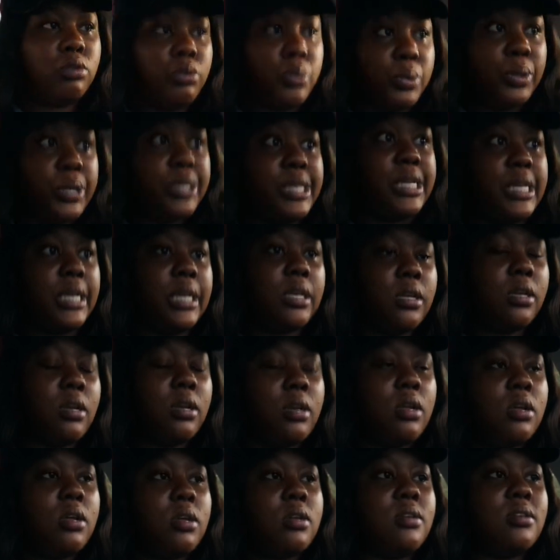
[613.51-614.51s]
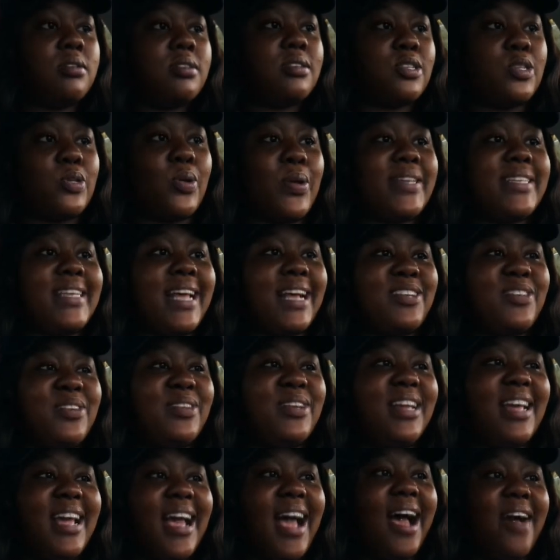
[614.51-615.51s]
tuition. So he's
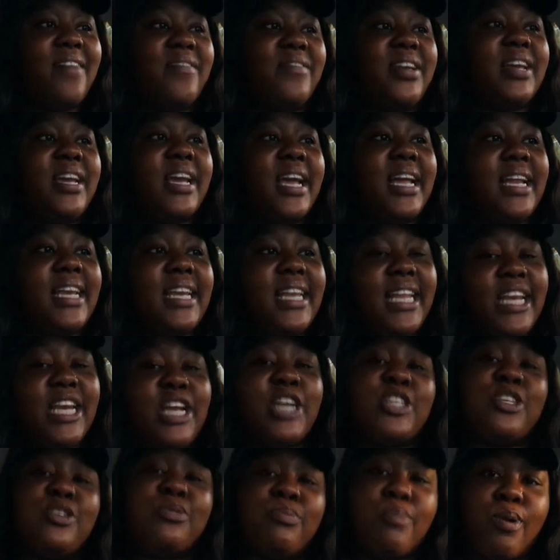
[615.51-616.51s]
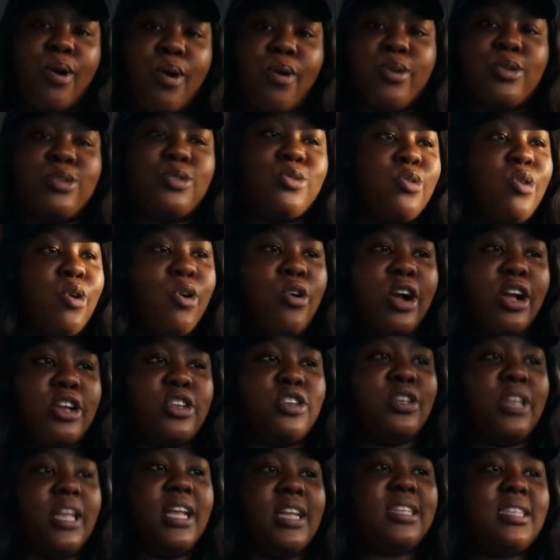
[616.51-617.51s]
actually having a dinner tomorrow to
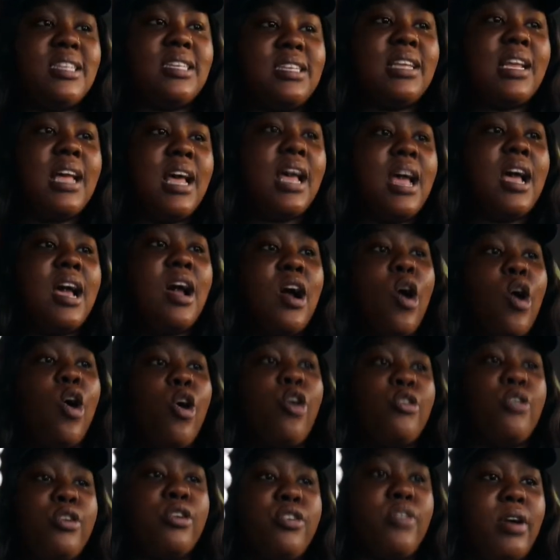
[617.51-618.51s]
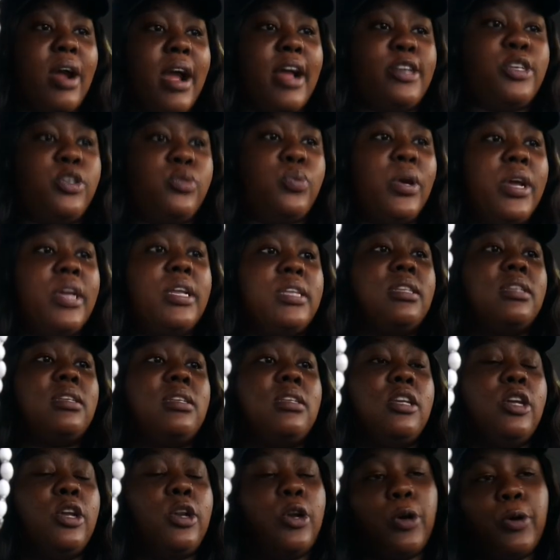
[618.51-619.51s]
congratulate all the
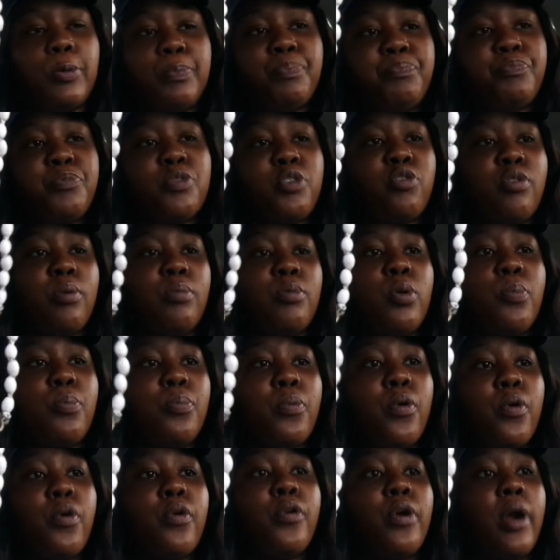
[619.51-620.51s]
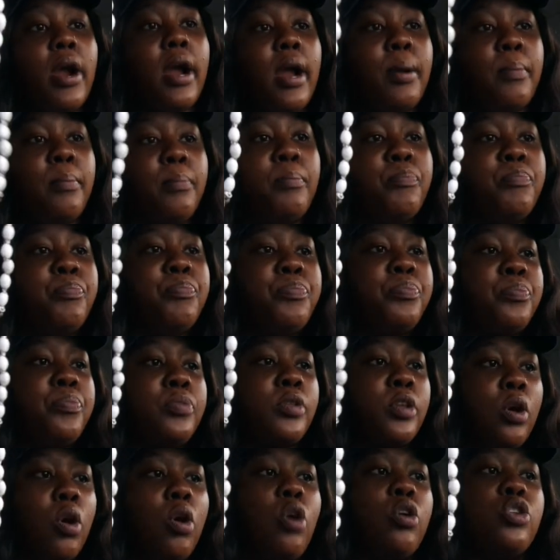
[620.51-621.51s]
graduates, you know, from the program
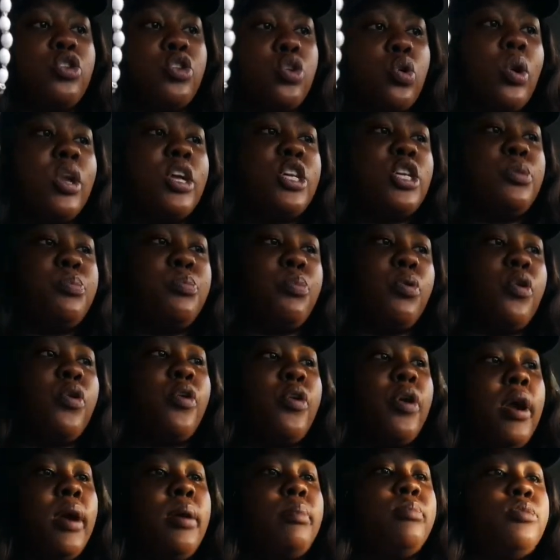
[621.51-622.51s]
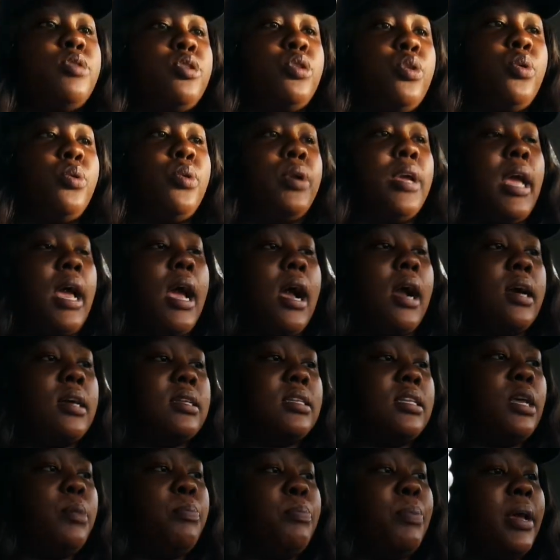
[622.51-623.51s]
or the scholarship program. So yeah,
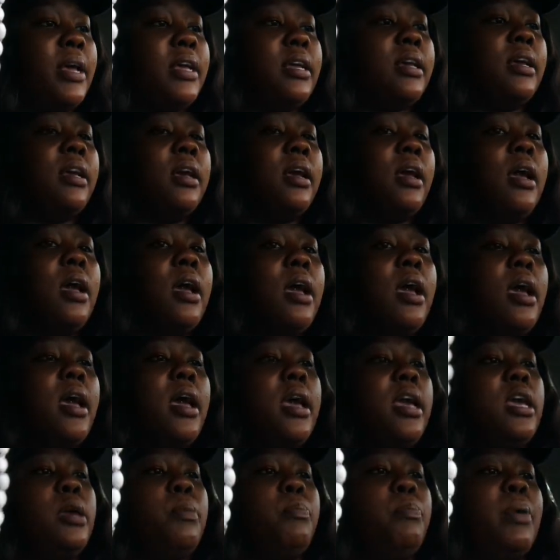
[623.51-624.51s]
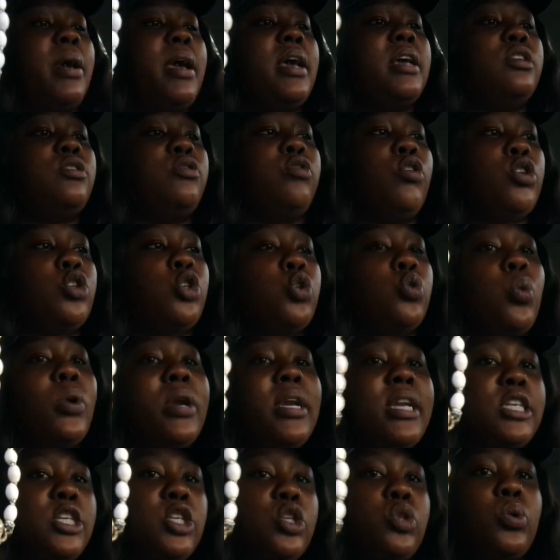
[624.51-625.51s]
because he pays for
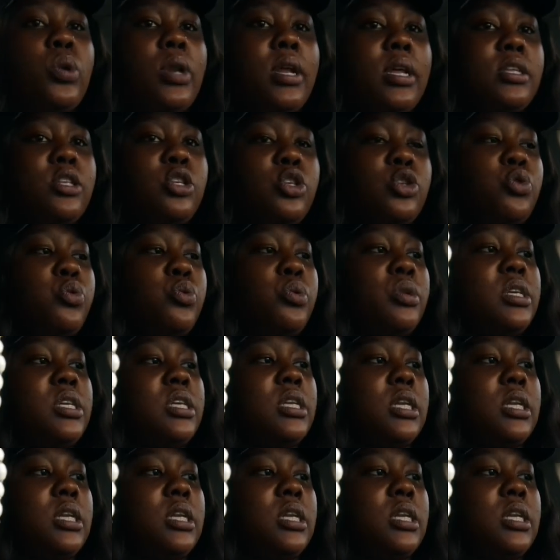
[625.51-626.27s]
20 students'